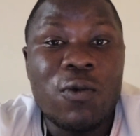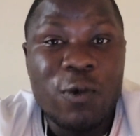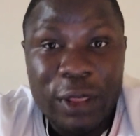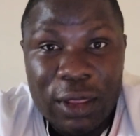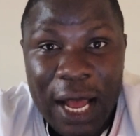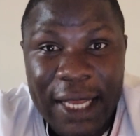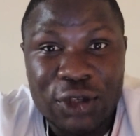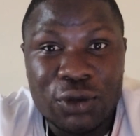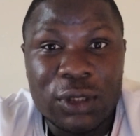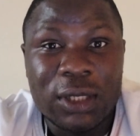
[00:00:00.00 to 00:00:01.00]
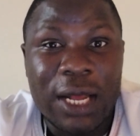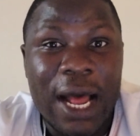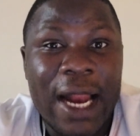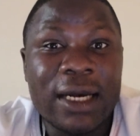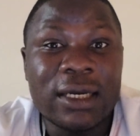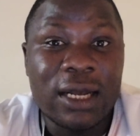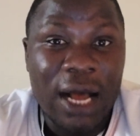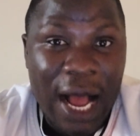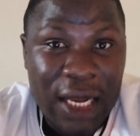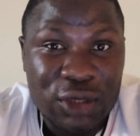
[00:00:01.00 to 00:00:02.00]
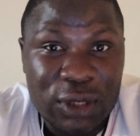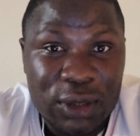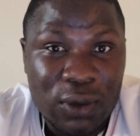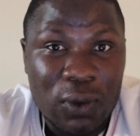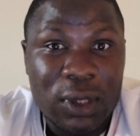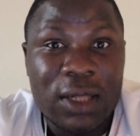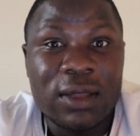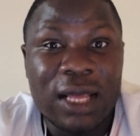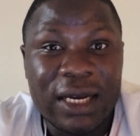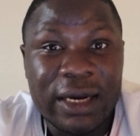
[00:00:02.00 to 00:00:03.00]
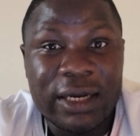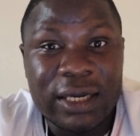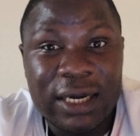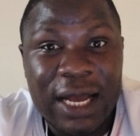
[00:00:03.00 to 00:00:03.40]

With argued and actually thought that Erik